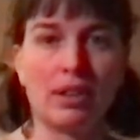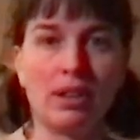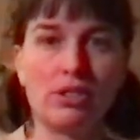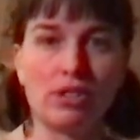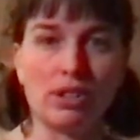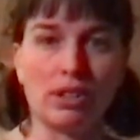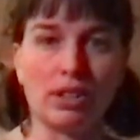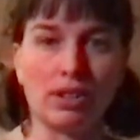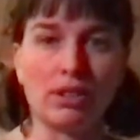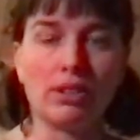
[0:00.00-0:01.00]

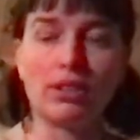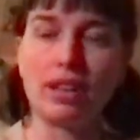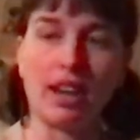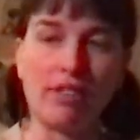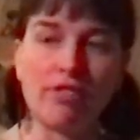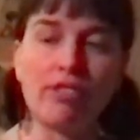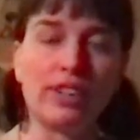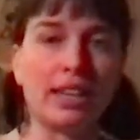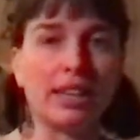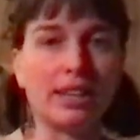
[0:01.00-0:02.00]
Turn, and I
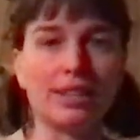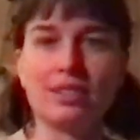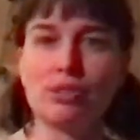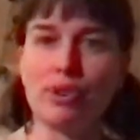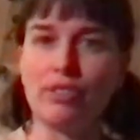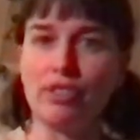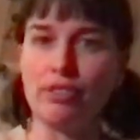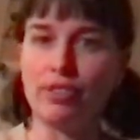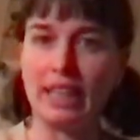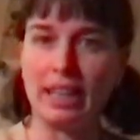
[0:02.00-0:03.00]
flick it. It's sort of a
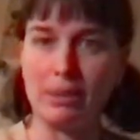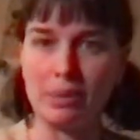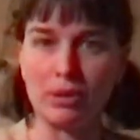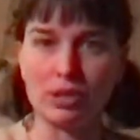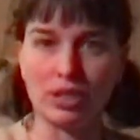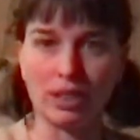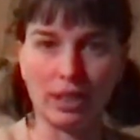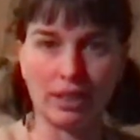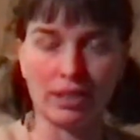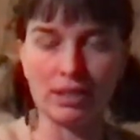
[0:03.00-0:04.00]
flicking motion
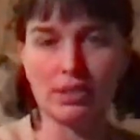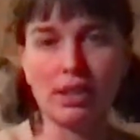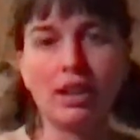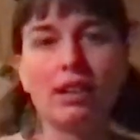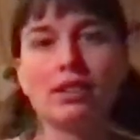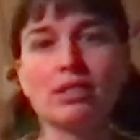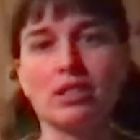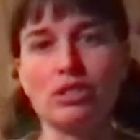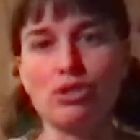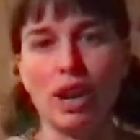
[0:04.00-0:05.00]
like this. So
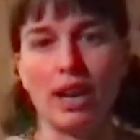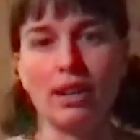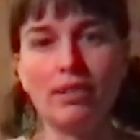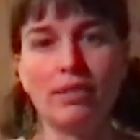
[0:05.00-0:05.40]
let's try it.